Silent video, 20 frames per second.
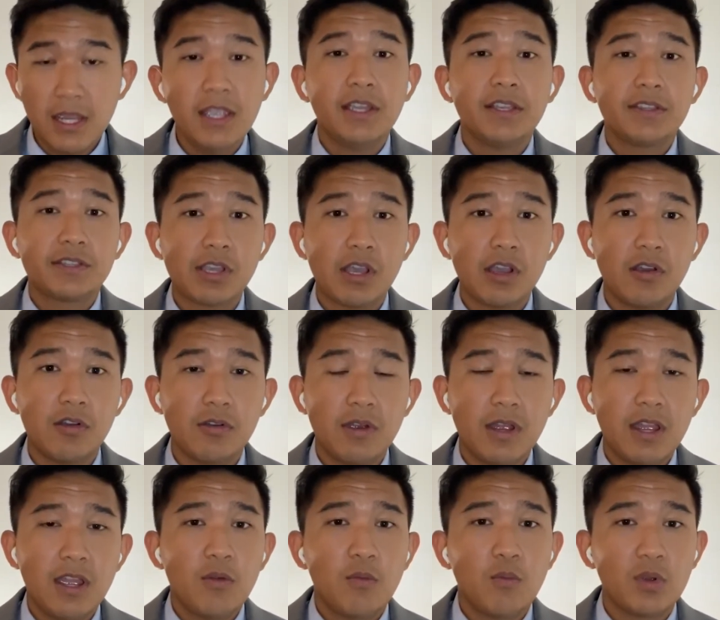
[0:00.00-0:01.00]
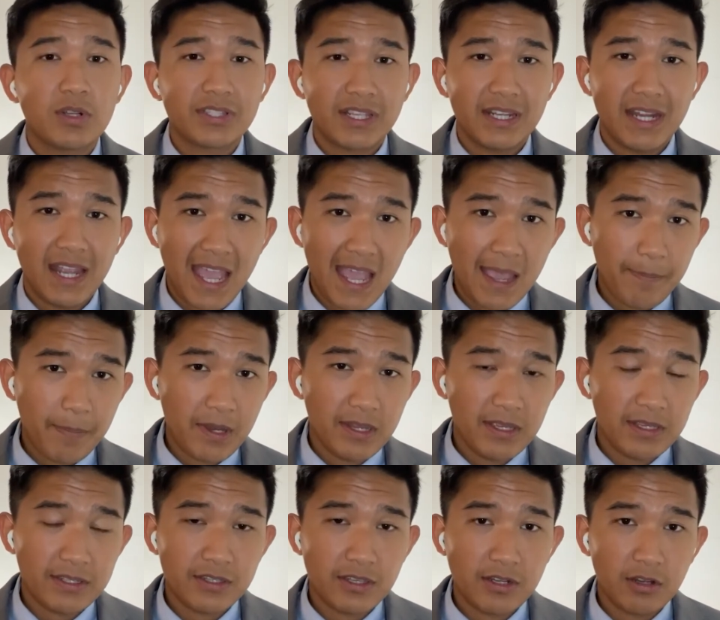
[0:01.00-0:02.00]
So what's gonna happen
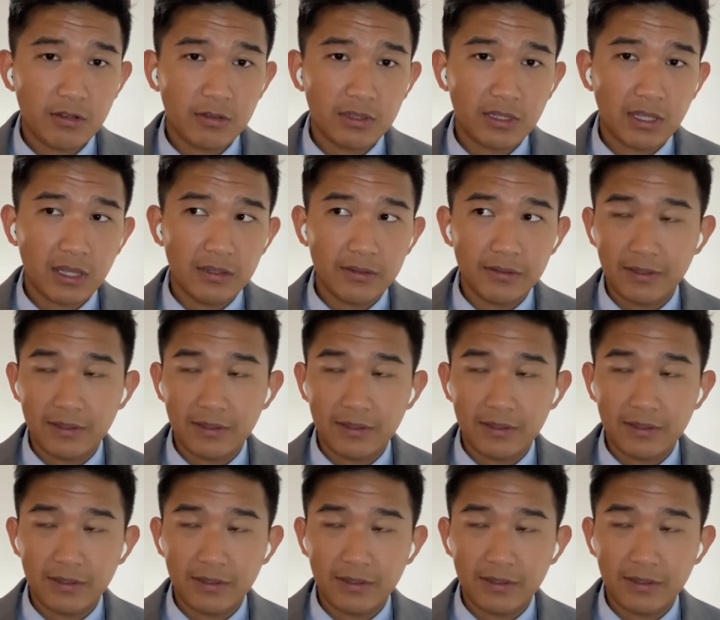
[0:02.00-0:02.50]
is, you know,